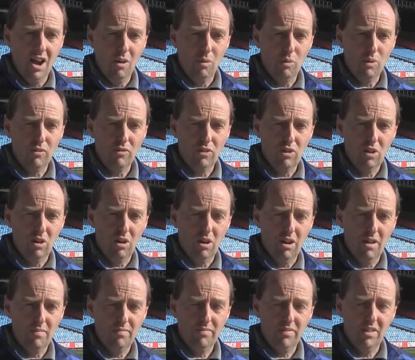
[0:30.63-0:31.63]
We've got
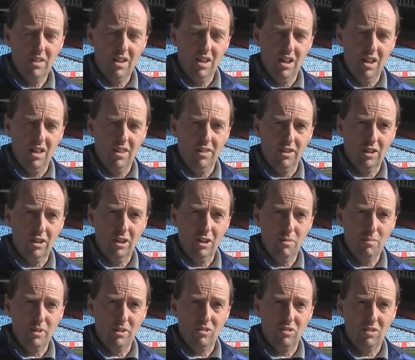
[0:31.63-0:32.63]
the
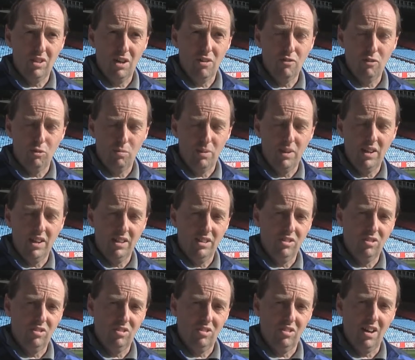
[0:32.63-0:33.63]
club itself has been at
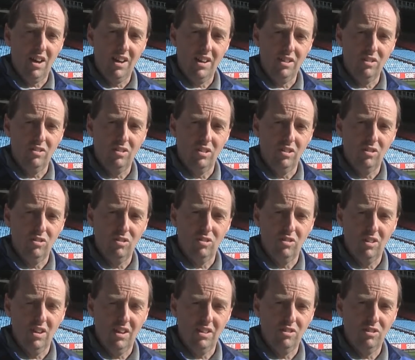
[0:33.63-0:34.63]
this site since
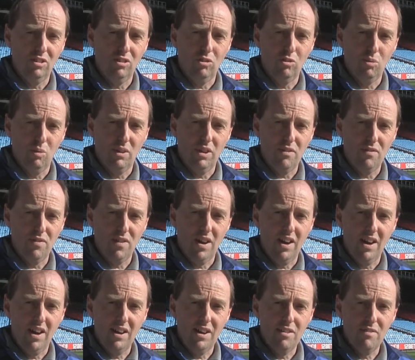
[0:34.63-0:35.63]

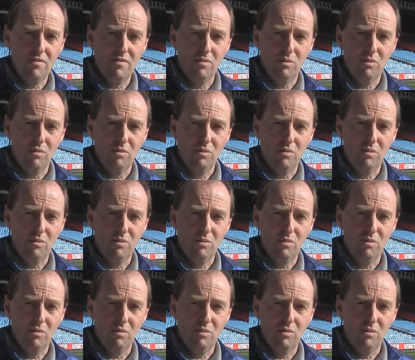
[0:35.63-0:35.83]
1925.